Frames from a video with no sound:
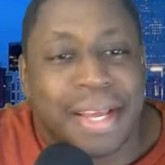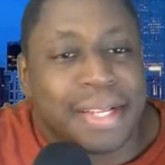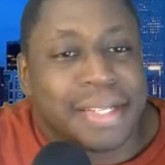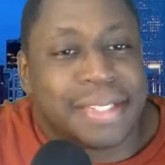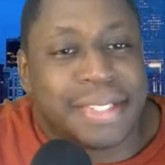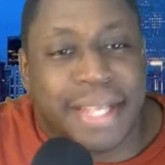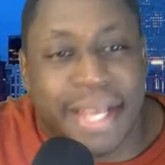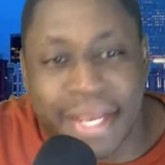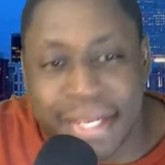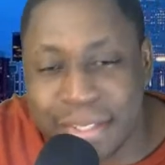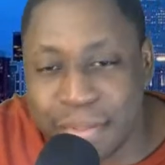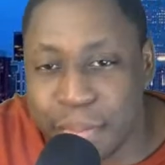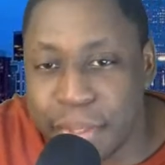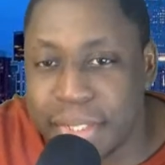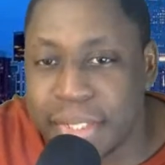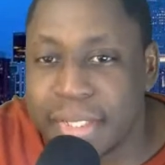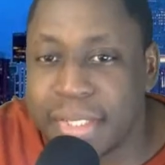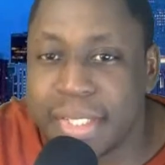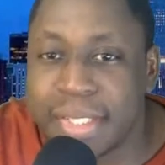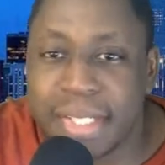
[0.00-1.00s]
Text
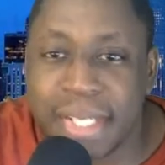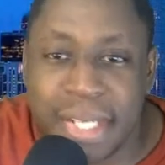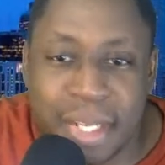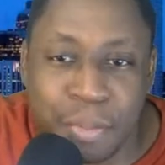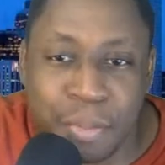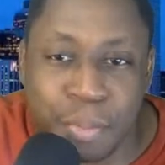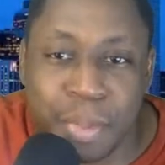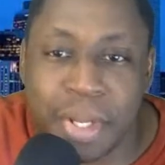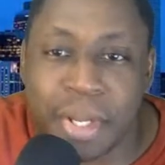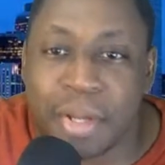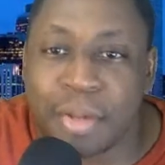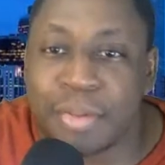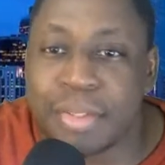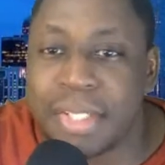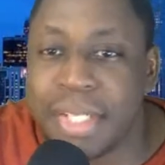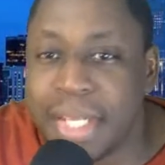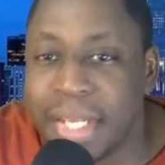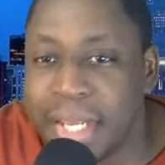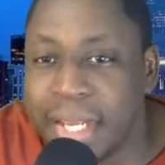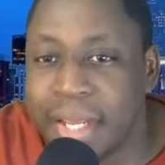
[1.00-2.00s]
messages, emails,
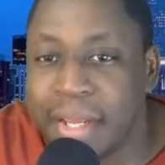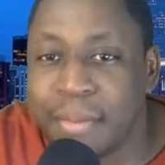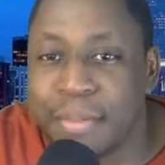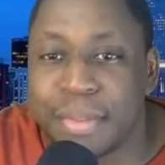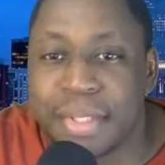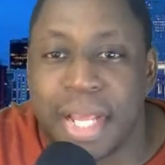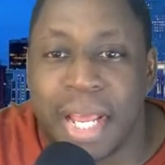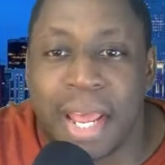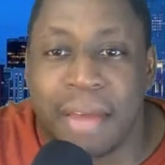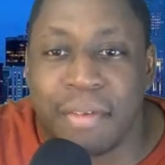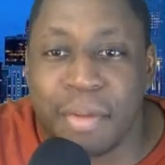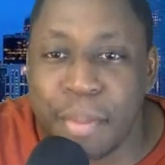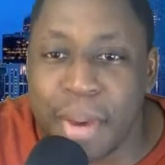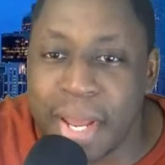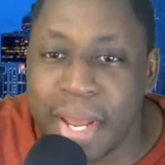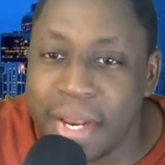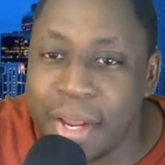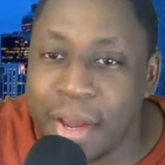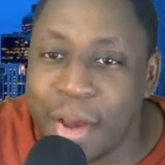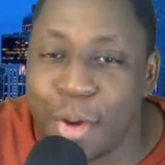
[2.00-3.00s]
DMs.
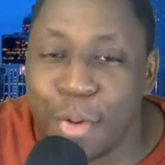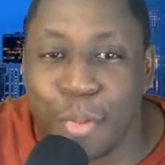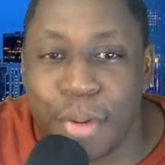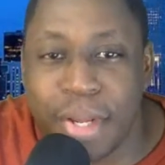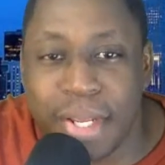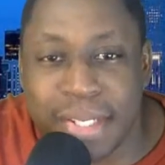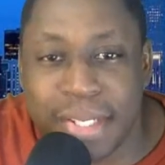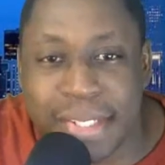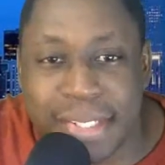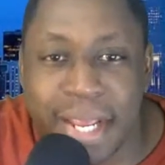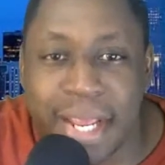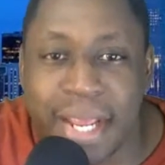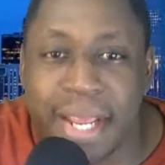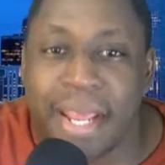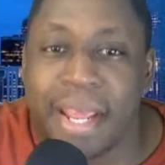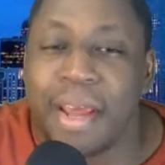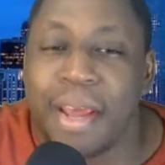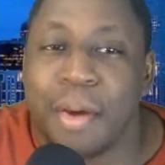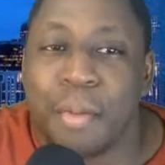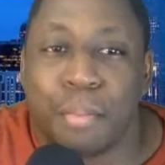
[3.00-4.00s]
Everybody always say,
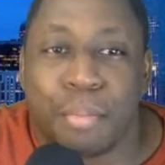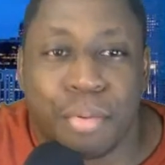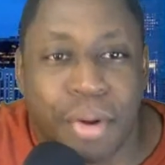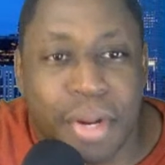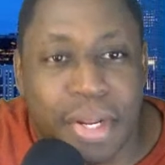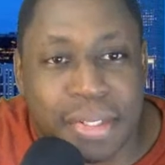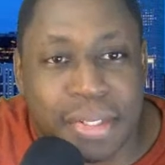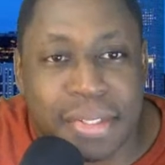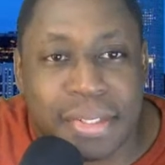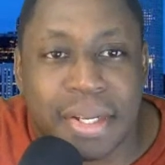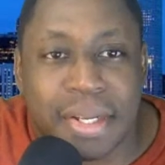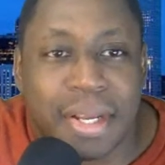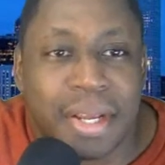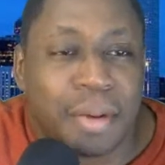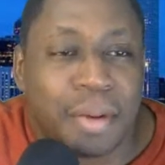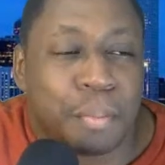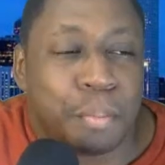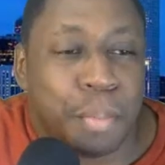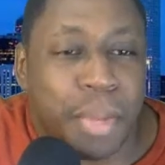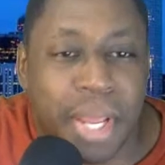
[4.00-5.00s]
Prince,
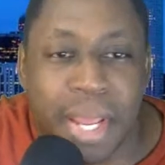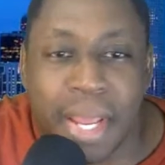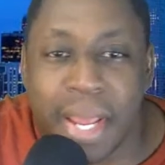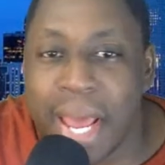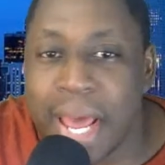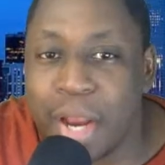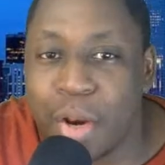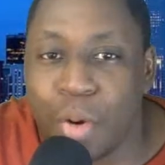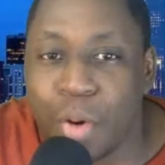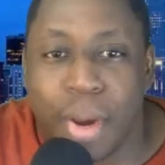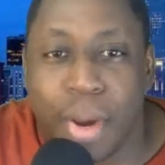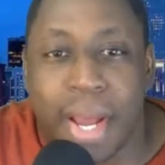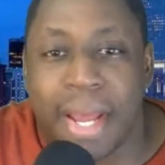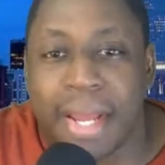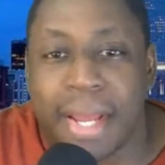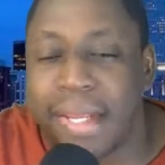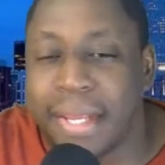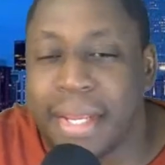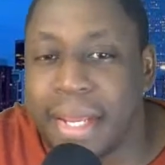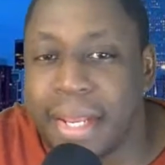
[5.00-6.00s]
man, how do I
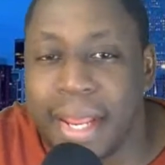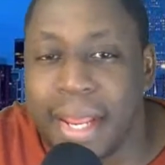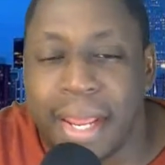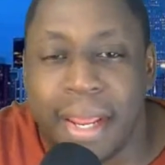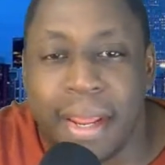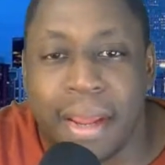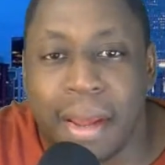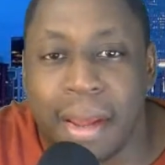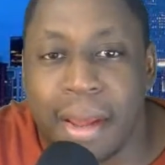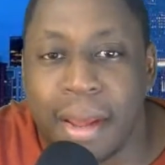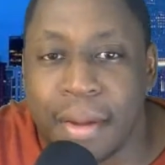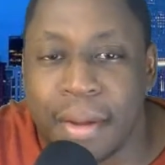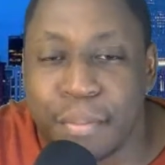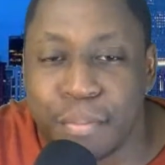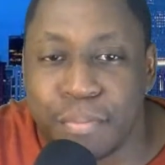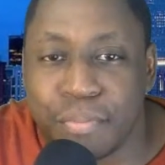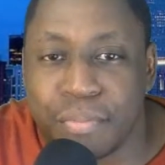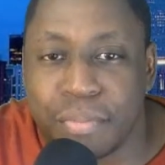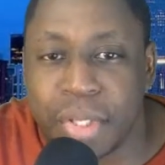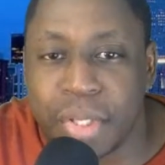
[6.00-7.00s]
get a
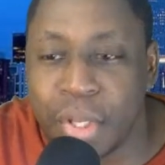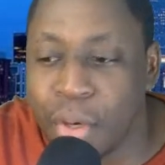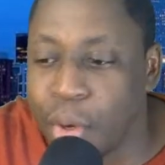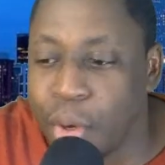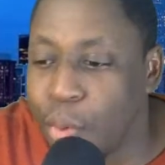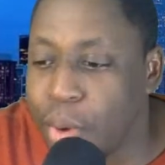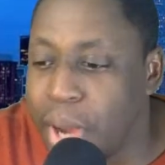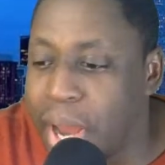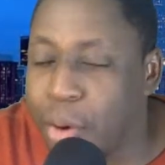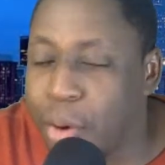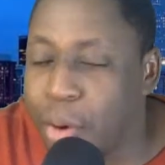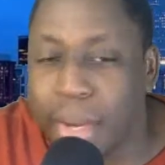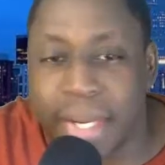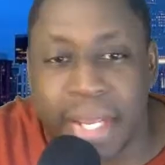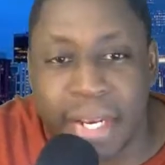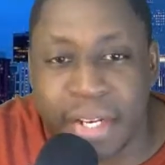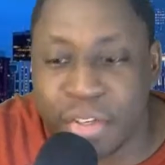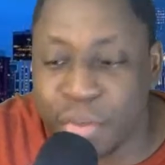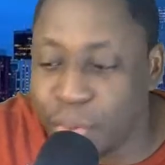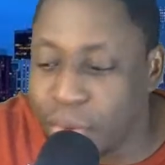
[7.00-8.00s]
um, you know, how do I get
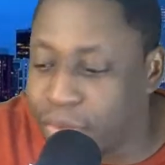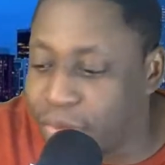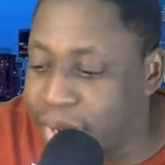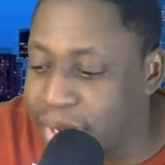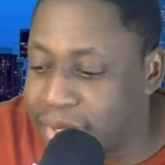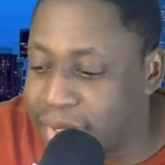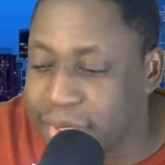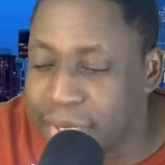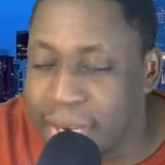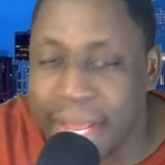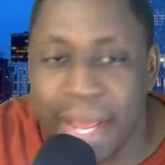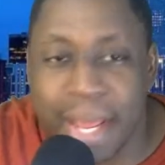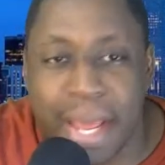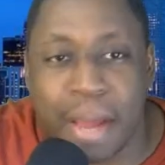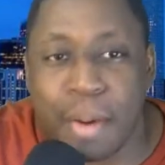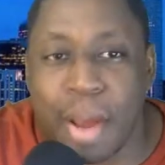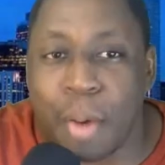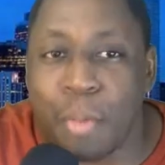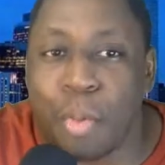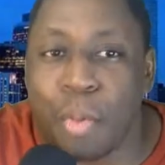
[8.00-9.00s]
into investing? I
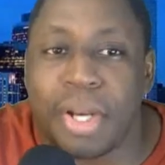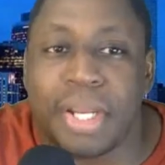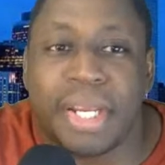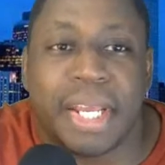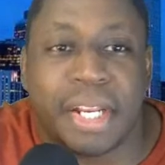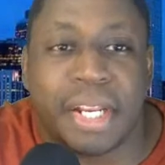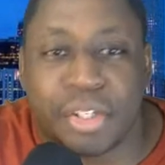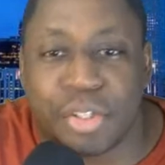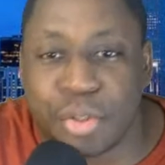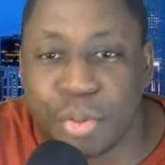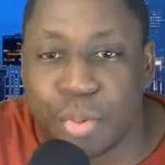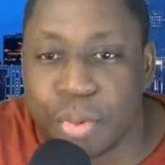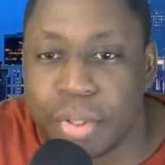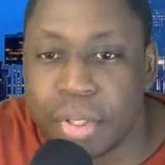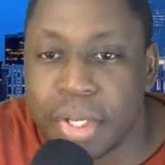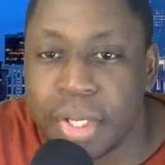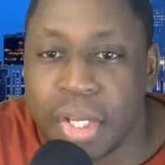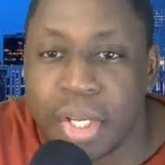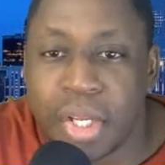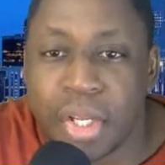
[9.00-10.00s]
I, I want to get into it.
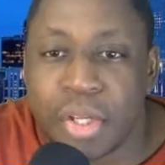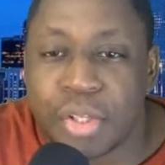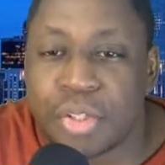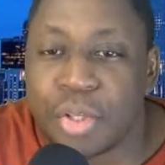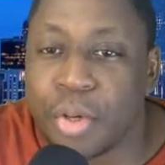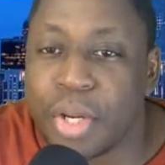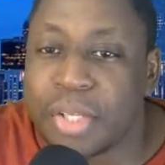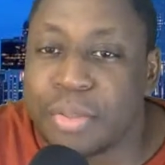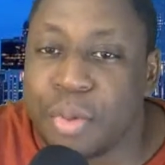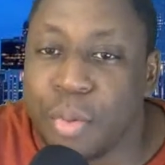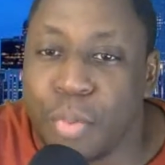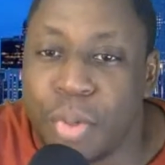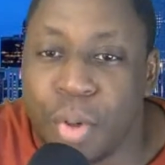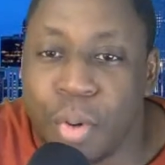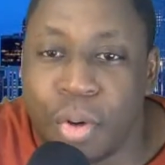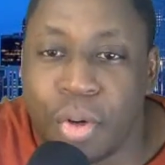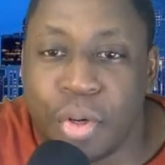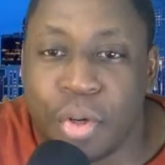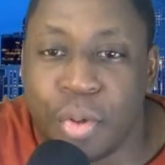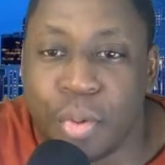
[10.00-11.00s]
So that's what we're
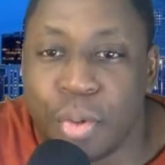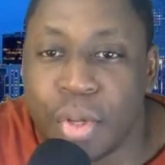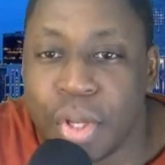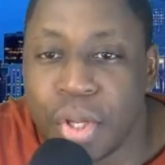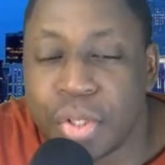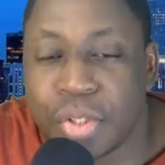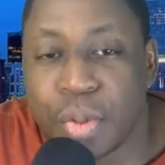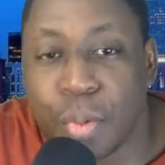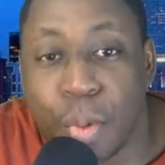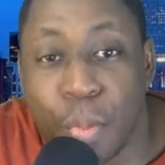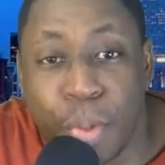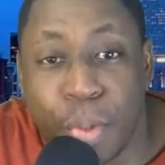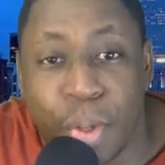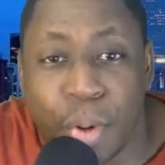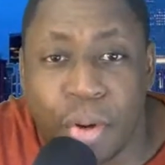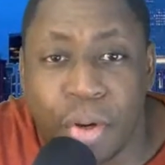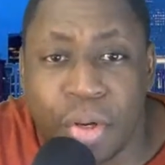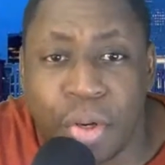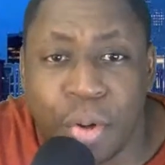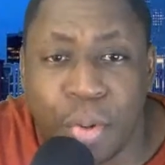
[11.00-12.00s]
gonna do. So what we're
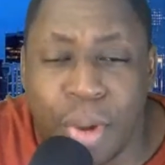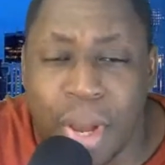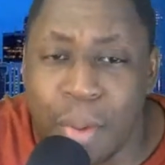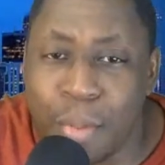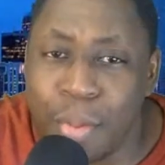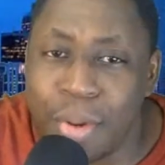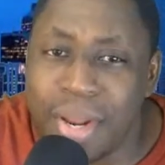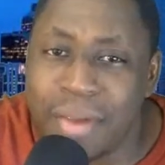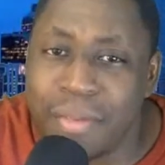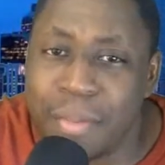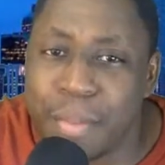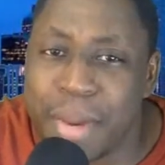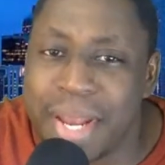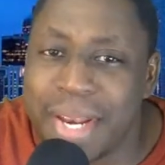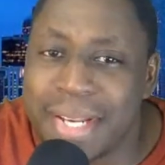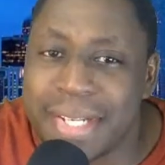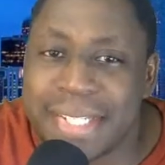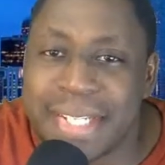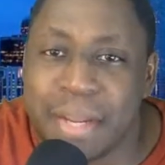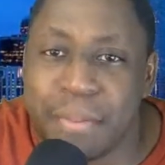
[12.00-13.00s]
gonna do, I want
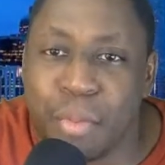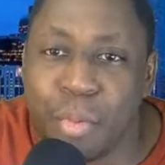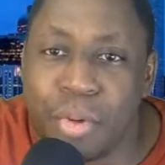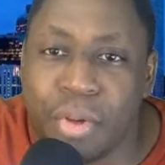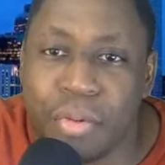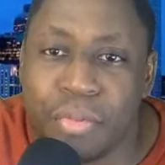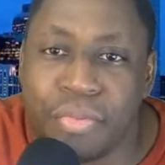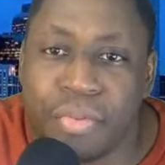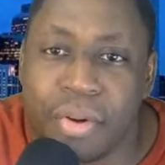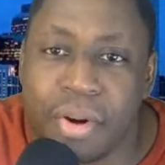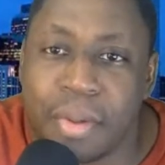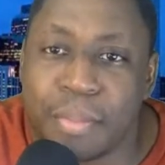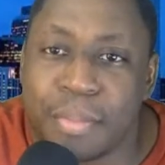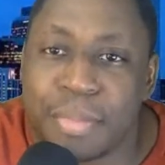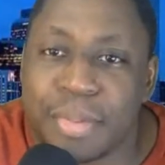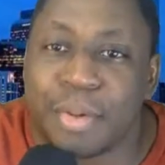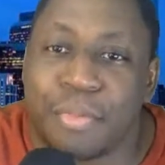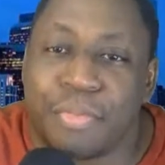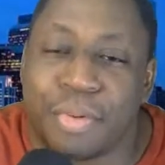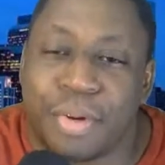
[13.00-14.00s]
everybody to tell me where you're from.
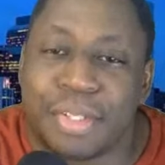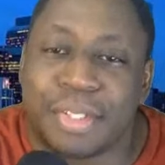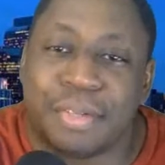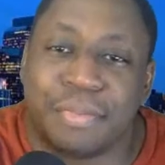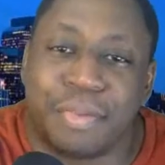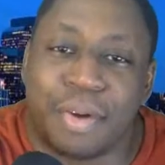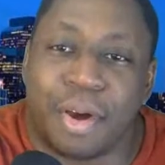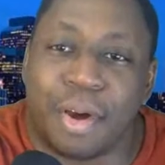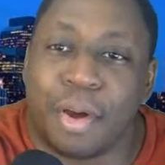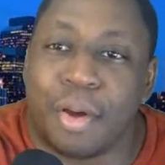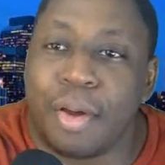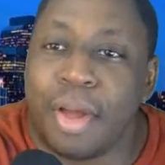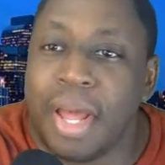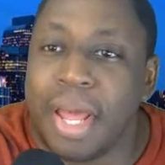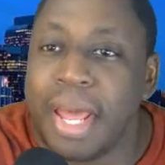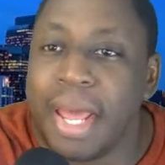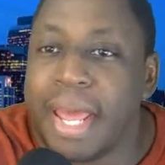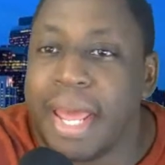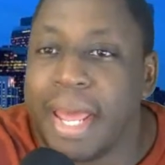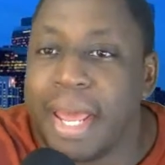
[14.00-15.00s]
So first of all,
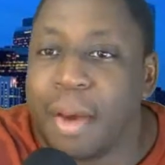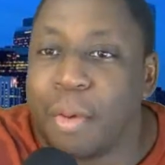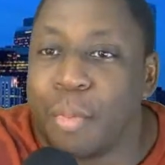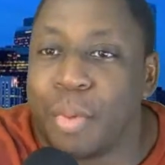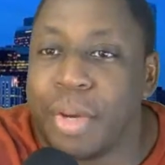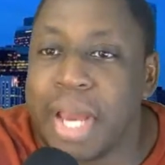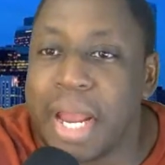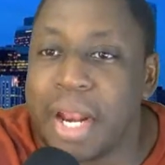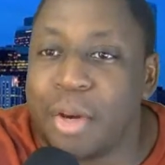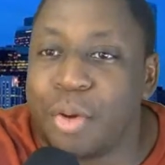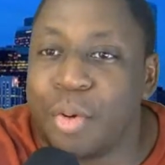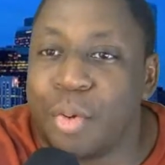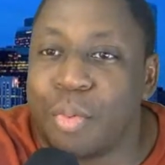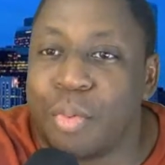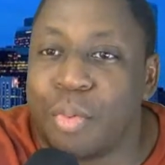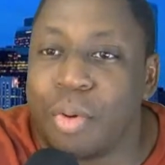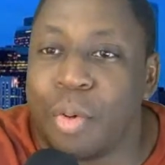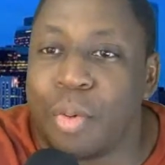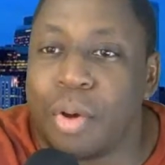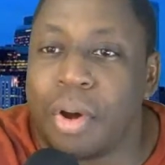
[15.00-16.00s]
we gotta do the
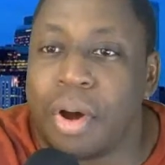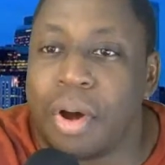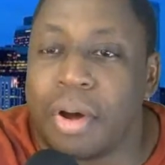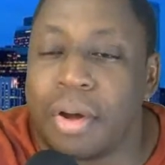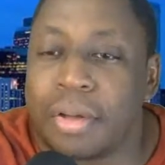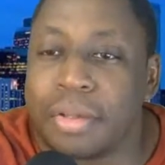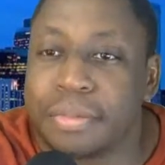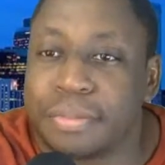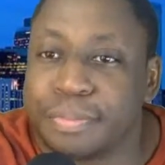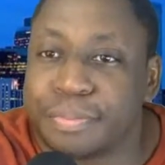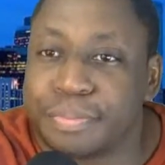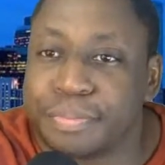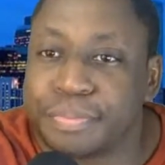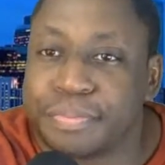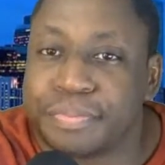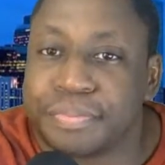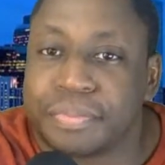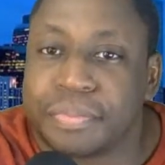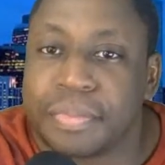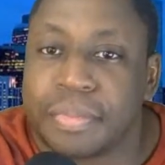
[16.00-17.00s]
roll call.
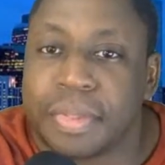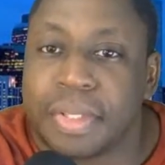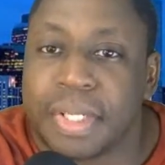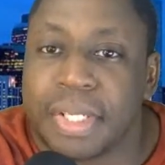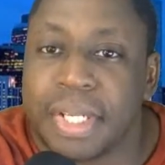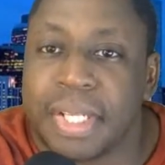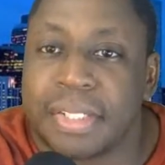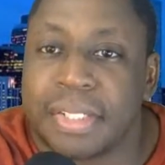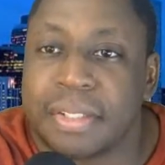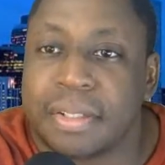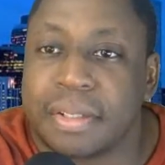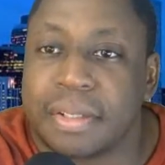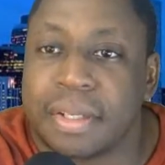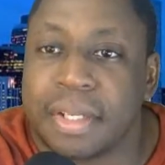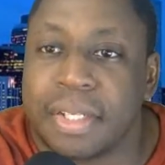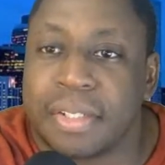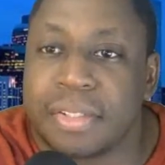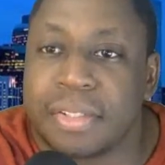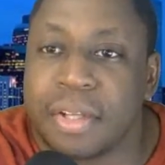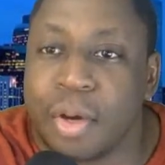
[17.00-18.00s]
Let's
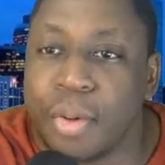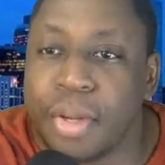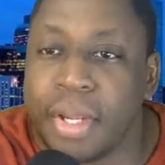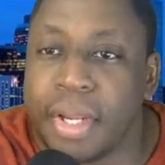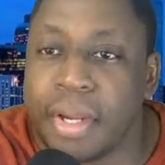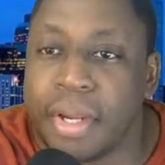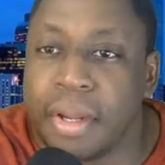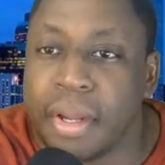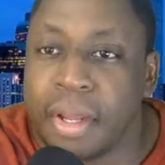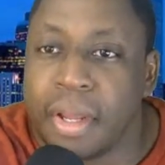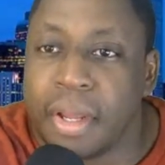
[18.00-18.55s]
let's go here.